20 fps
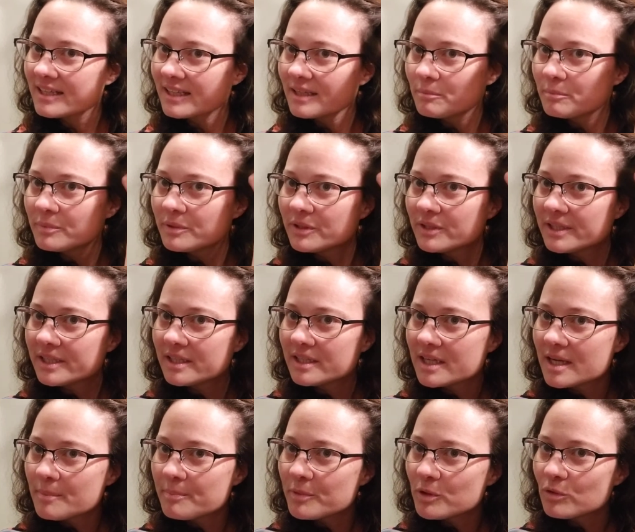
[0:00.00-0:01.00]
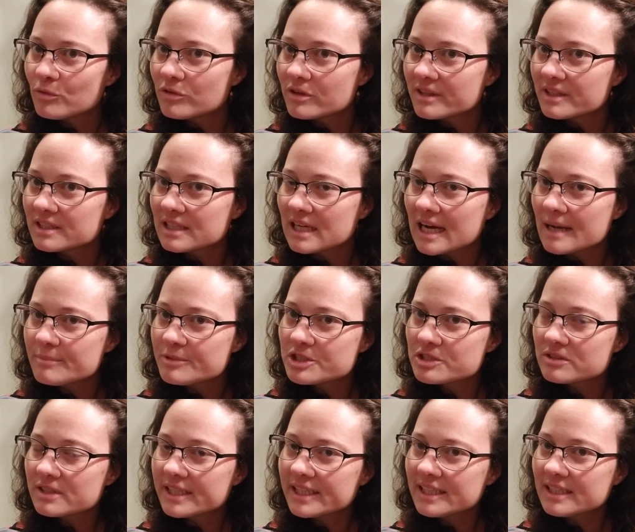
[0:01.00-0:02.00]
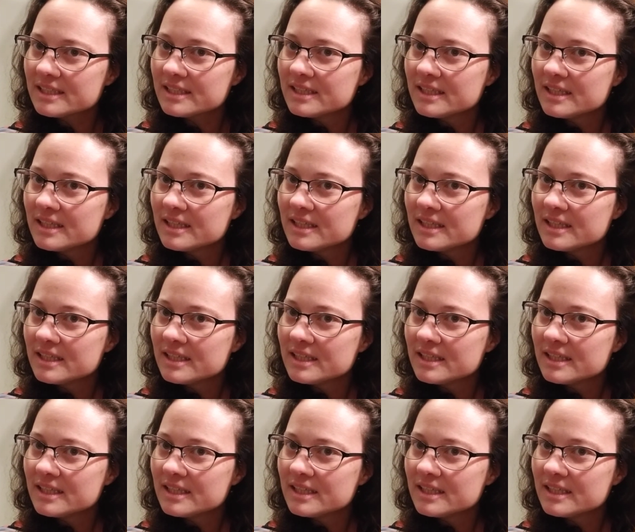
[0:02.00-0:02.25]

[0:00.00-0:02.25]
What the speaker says: and put it up over the top strand.